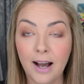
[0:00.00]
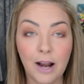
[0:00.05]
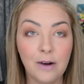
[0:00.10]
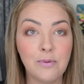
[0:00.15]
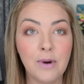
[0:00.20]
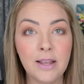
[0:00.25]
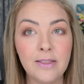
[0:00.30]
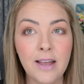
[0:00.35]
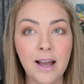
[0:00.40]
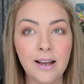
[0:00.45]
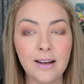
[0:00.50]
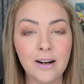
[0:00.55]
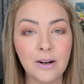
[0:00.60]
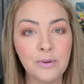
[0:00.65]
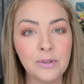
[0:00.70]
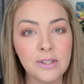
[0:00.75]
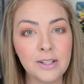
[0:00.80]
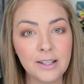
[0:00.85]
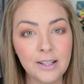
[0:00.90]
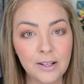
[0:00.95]
I read that and I
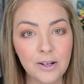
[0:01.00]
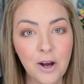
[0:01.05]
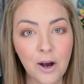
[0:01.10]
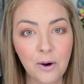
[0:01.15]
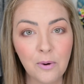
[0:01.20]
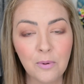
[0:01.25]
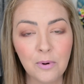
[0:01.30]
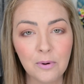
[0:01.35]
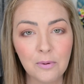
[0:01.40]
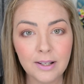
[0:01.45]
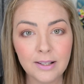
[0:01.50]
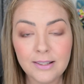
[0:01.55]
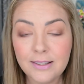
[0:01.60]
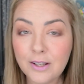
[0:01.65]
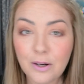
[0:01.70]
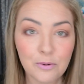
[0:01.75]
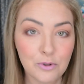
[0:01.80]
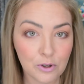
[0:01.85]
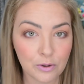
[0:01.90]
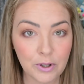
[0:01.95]
was like, you know, it's
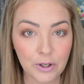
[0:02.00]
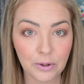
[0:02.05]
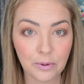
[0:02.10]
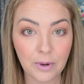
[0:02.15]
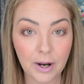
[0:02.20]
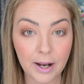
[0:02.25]
so true.